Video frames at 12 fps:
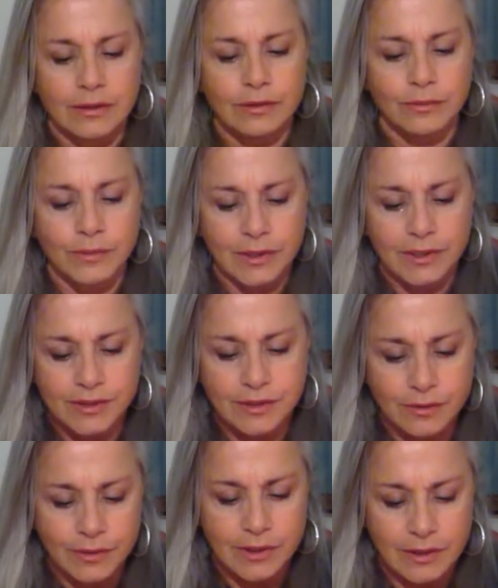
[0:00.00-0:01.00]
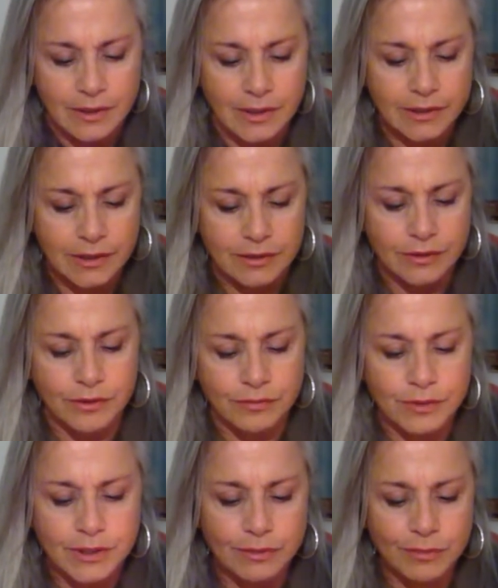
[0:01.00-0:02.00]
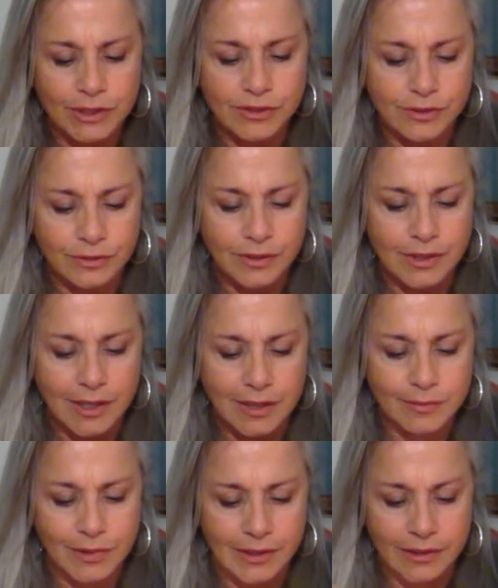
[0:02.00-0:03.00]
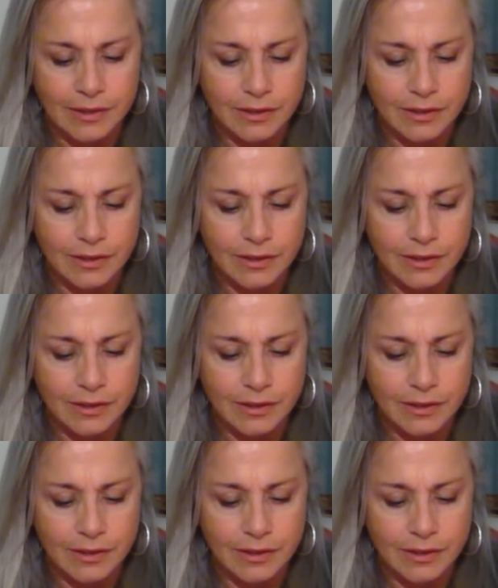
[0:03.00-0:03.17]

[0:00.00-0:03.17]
What is going on in the three-dimensional timeline